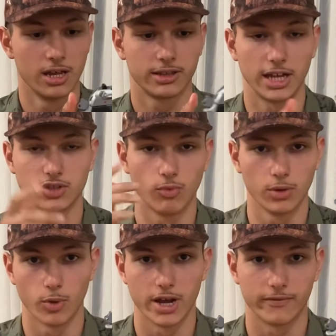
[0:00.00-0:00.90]
That's
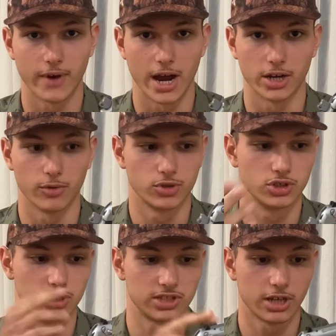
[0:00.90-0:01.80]
one way of firing it, which
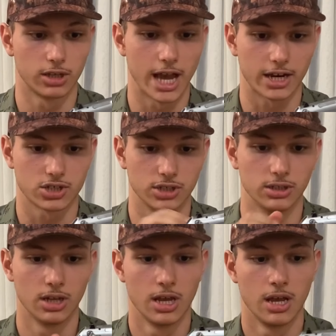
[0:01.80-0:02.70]
is a single action.